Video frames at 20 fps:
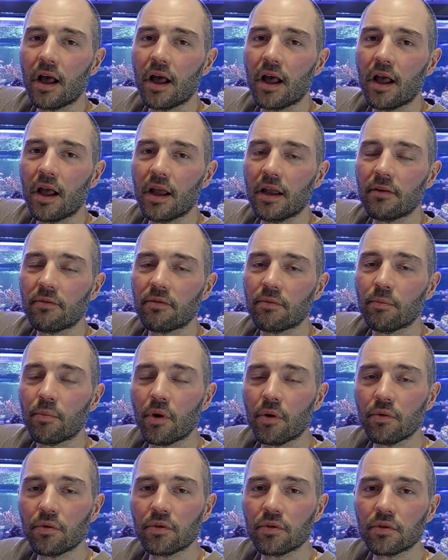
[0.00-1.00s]
If
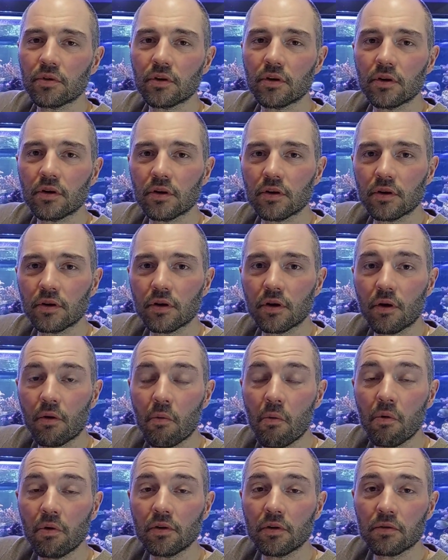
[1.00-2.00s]

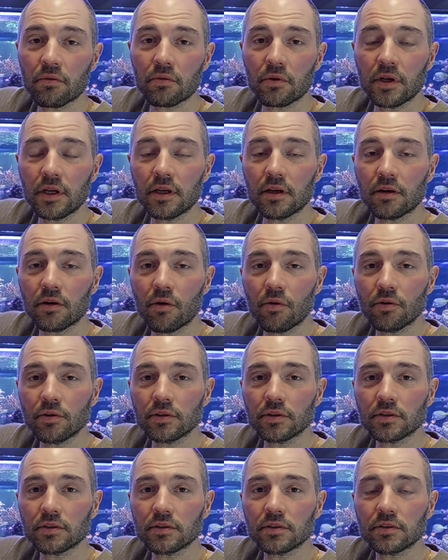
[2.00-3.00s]
all 3
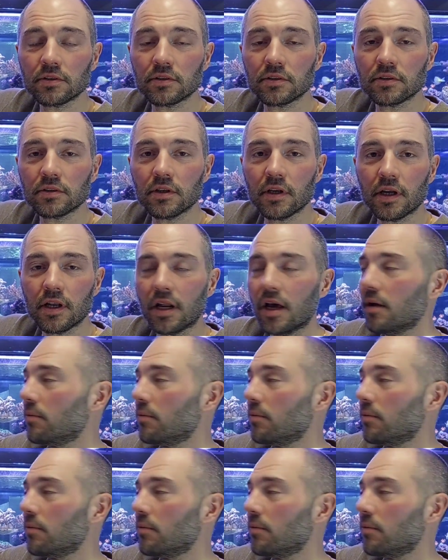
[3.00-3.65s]
clogs, and I'm